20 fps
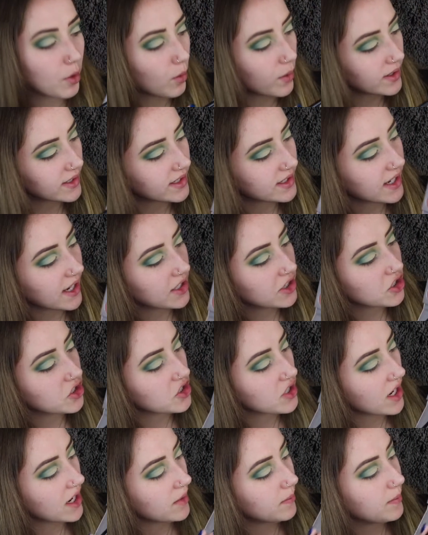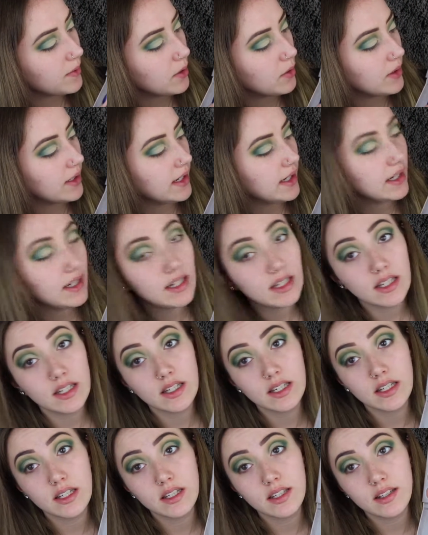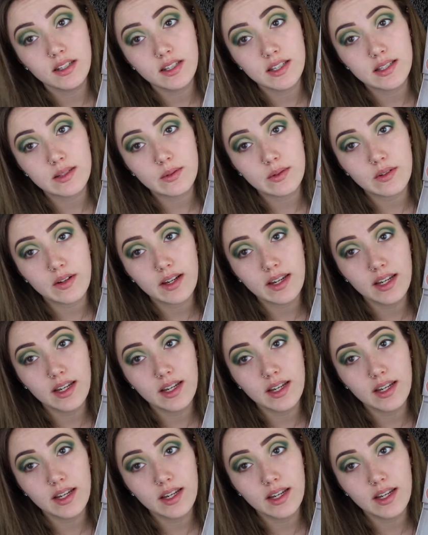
going to take the shade Pukey, this one right